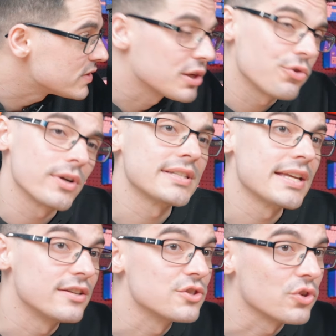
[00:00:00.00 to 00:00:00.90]
the correct
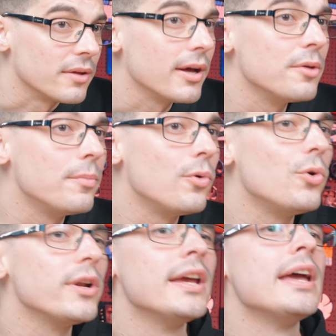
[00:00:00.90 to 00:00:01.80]
headers on the
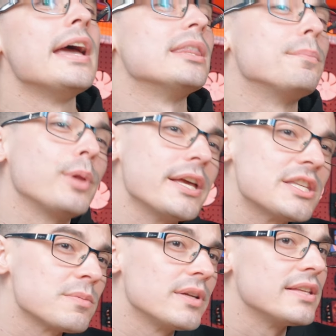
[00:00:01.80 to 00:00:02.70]
motherboard and the
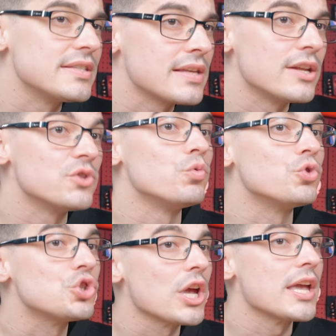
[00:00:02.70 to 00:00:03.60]
placement of these headers will
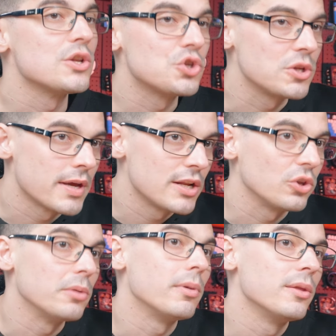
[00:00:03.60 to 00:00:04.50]
change depending
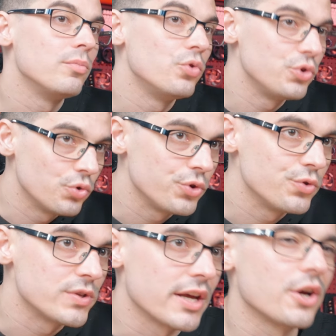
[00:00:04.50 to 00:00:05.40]
on the motherboard you're
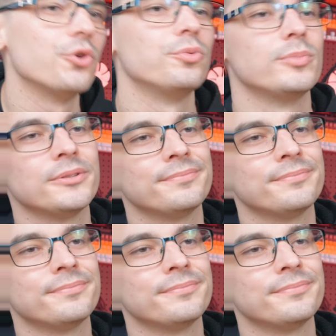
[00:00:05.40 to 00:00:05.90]
using at home.